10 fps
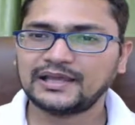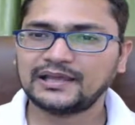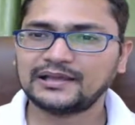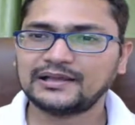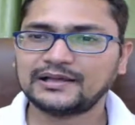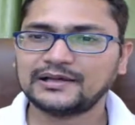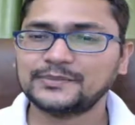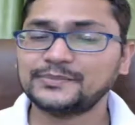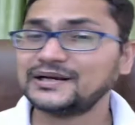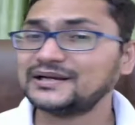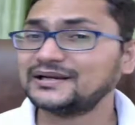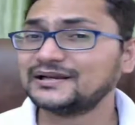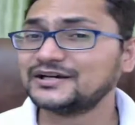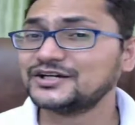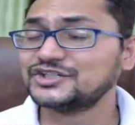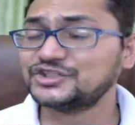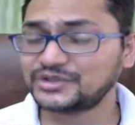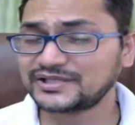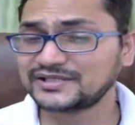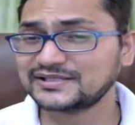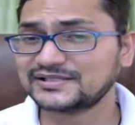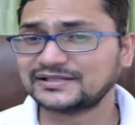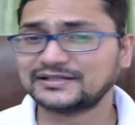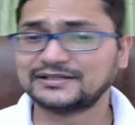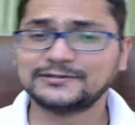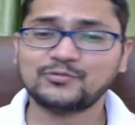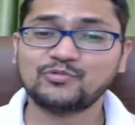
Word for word: uh, but today's uh,